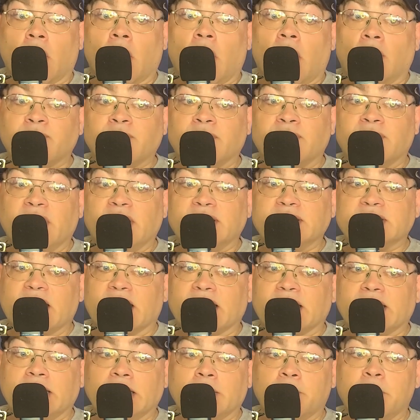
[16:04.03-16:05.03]
are often things
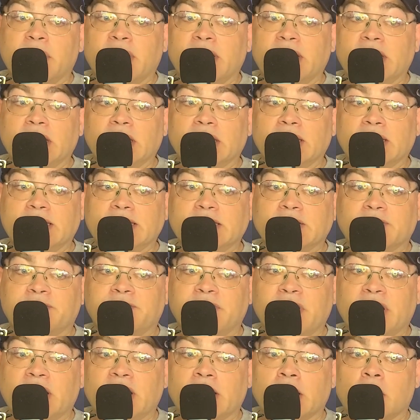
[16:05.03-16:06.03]
that can immediately
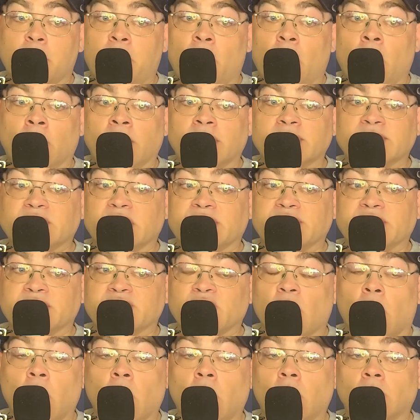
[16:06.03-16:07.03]
defeat an opponent, such as
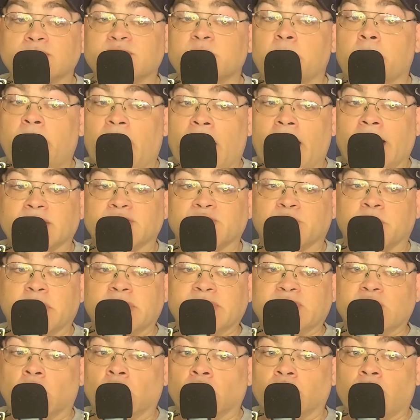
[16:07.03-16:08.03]
holds,
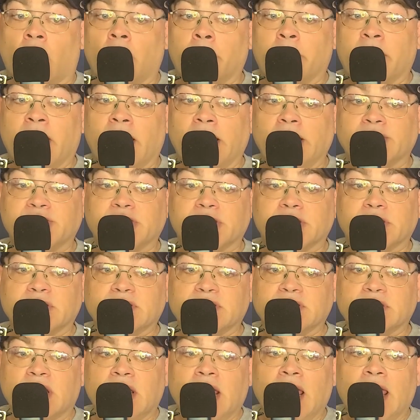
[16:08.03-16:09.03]
banishments, or
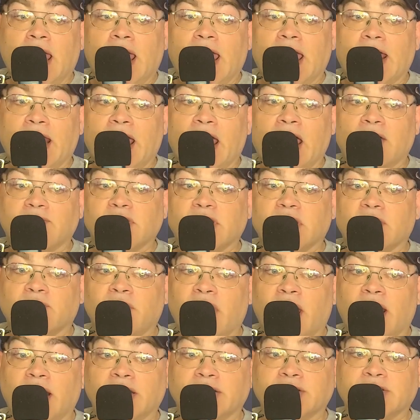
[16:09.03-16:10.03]
dominations, and having
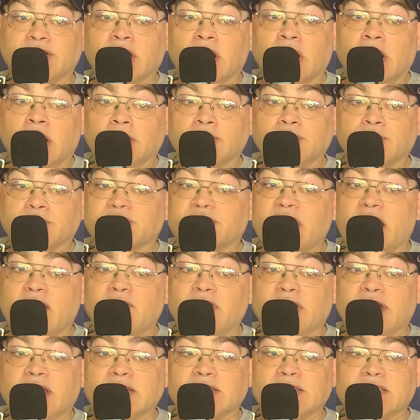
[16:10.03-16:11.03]
advantage to save
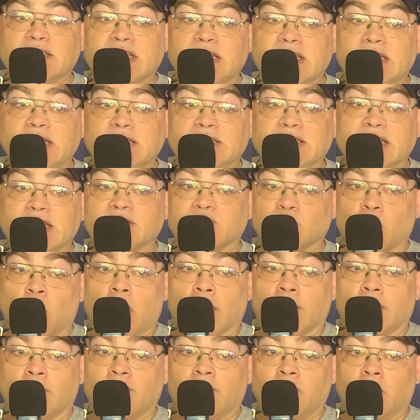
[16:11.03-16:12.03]
against these is
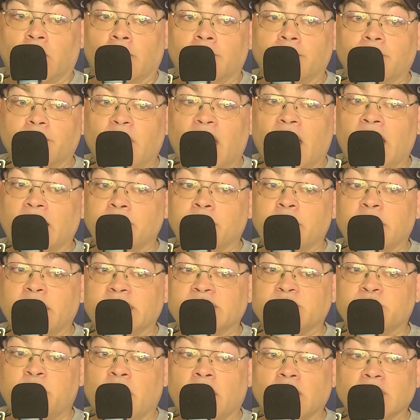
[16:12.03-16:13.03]
wonderful. And many
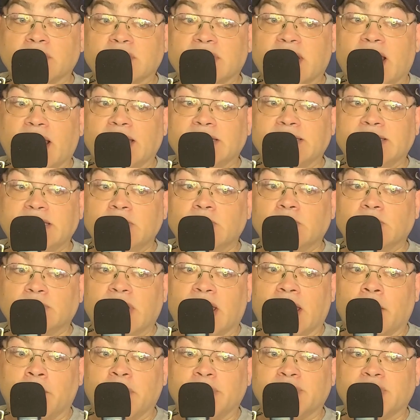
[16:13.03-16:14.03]
spells that deal
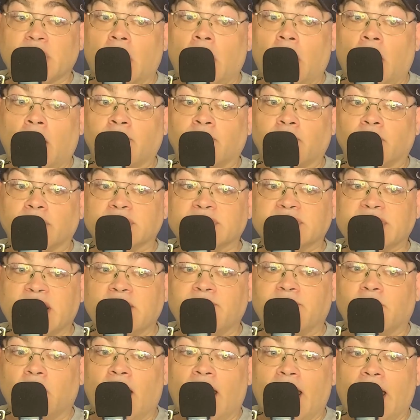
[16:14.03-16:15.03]
damage offer a
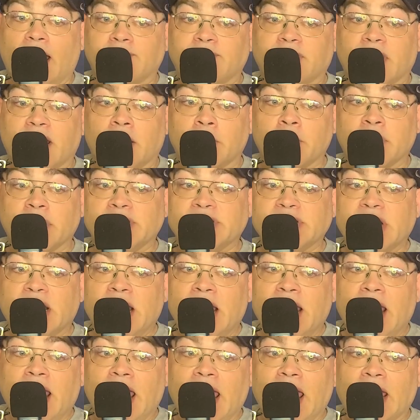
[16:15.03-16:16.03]
safer half damage,
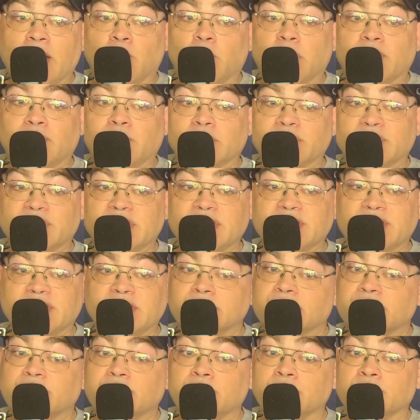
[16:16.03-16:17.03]
and with
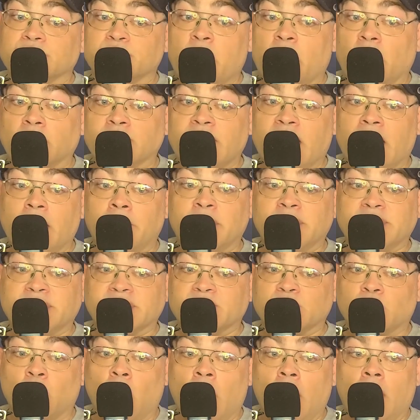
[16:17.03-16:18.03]
resistance to spell damage
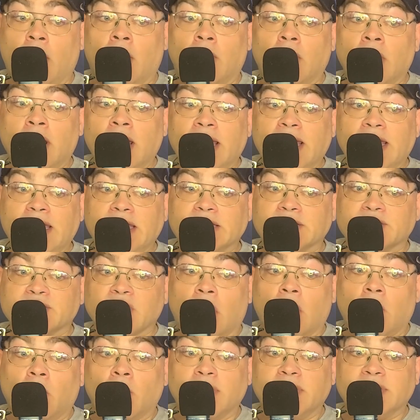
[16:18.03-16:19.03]
as well, he is
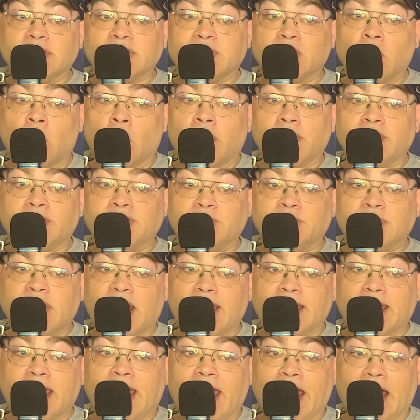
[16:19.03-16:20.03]
always going to
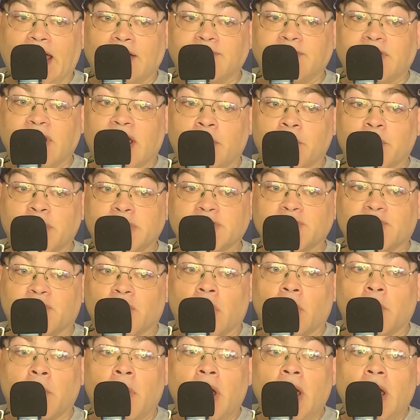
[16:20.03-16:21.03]
take half damage
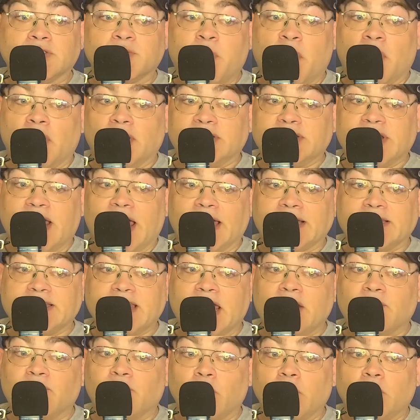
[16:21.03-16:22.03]
from spell attacks
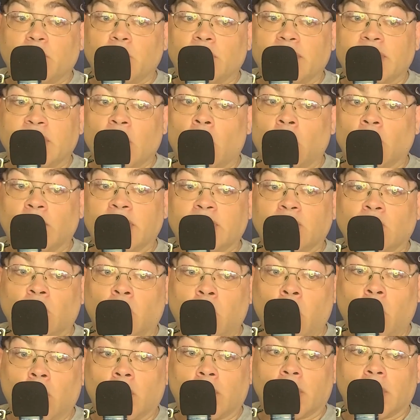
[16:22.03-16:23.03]
and frequently only
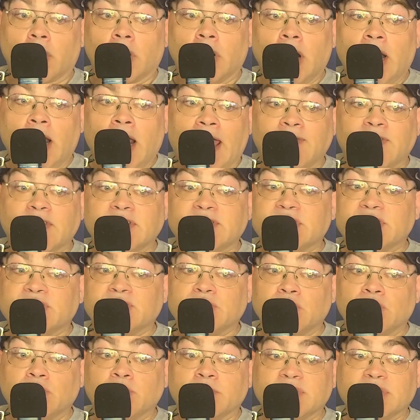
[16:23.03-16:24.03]
quarter, and this
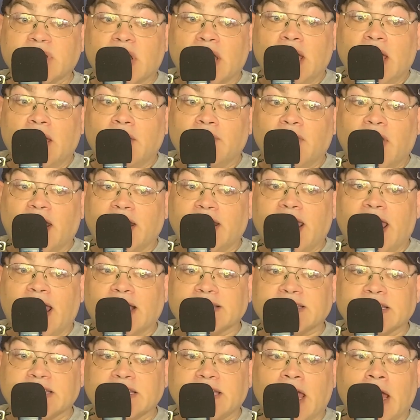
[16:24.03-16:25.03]
assumes that he
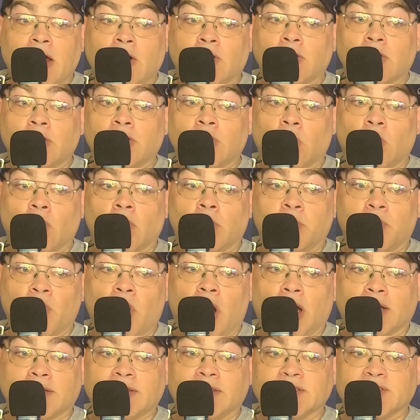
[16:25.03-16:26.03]
has encountered or
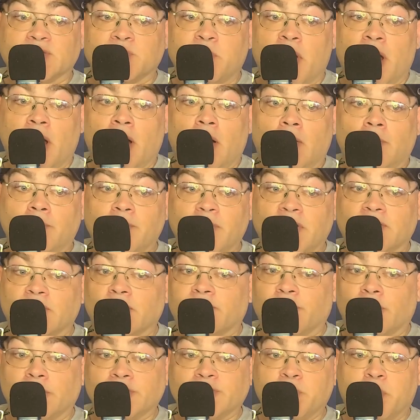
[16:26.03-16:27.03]
blocked the spell in the
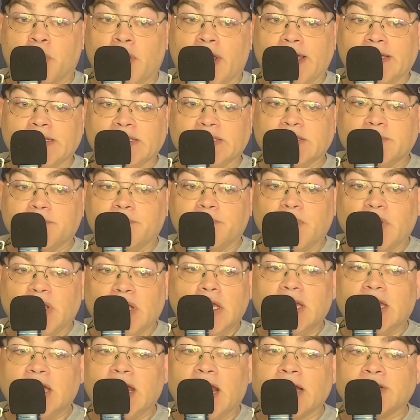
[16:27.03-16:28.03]
first place.
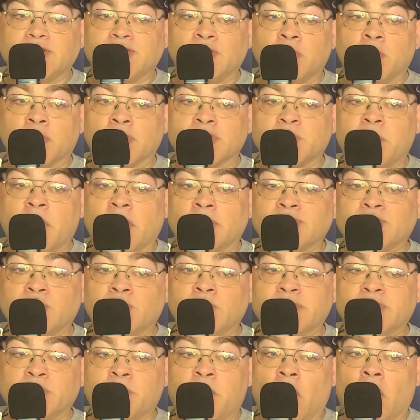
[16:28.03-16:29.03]
He can add 2 more spells to
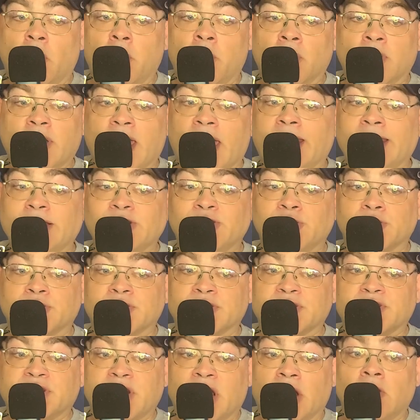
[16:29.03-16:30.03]
his spellbook, and he
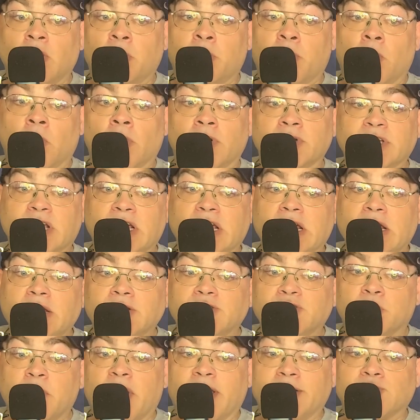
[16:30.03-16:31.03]
chooses Teleport
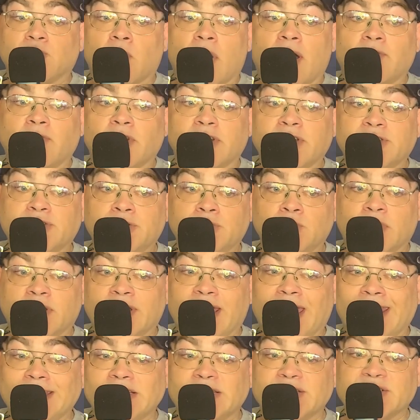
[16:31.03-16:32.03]
to make traveling to
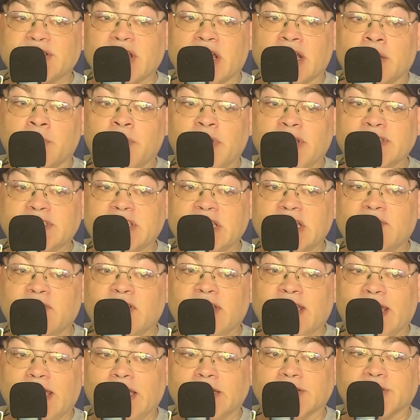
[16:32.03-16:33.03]
engage his enemies
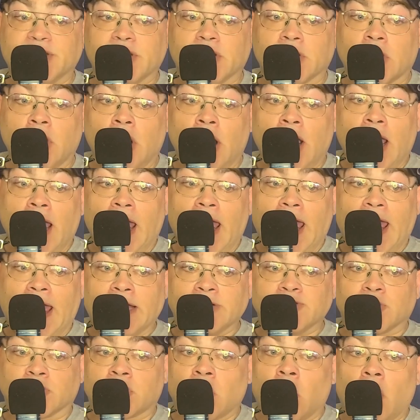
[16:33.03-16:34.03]
even easier,
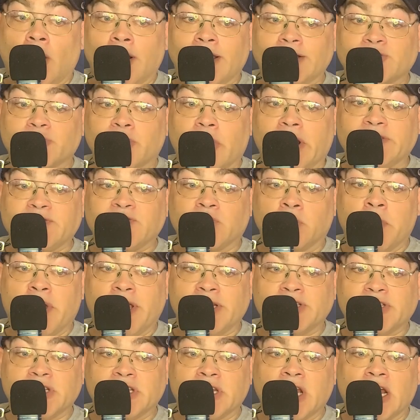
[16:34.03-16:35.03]
and Draconic
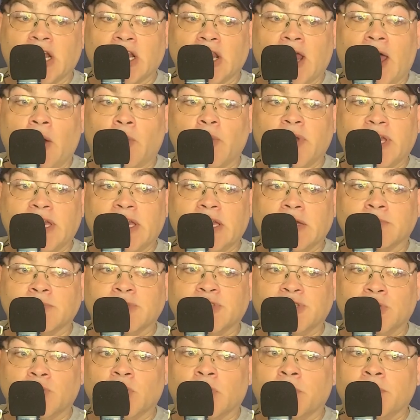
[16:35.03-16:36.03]
Transformation, allowing him
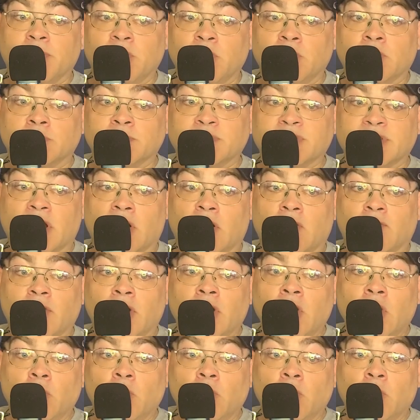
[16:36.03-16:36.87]
to imbue himself